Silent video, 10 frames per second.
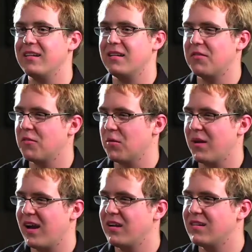a different
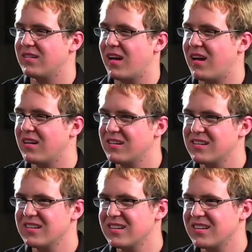way. Does that
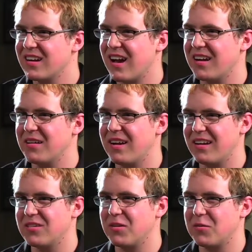kind of answer the